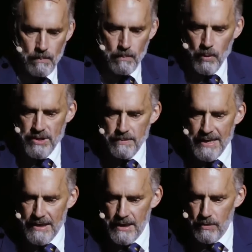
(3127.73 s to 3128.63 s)
What does it
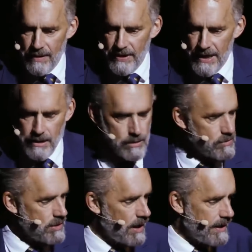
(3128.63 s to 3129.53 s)
mean that you have an ache in your
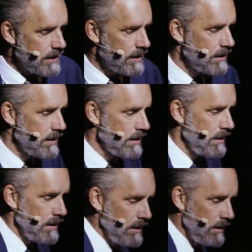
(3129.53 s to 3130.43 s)
side?
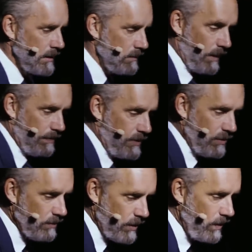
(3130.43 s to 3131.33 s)
Well, you
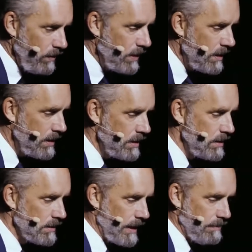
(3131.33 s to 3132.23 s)
don't know.
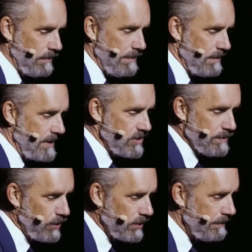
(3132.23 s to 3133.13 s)
Like, maybe it means you
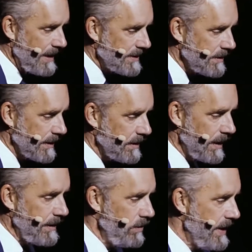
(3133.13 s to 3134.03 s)
pulled a muscle, and
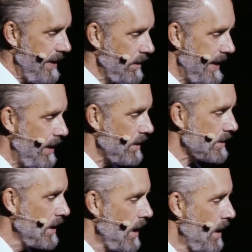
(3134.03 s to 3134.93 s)
like, who the hell
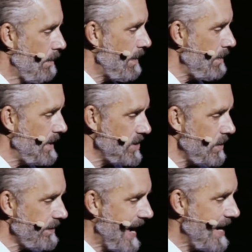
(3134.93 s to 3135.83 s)
cares? Maybe it means you
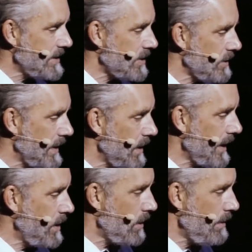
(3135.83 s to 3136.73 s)
have cancer, and
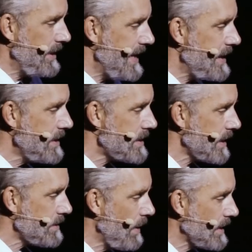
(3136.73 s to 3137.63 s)
like, you're going to be dead in
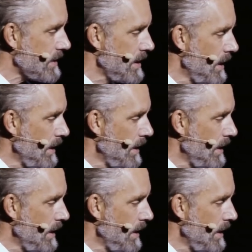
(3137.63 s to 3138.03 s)
6 months.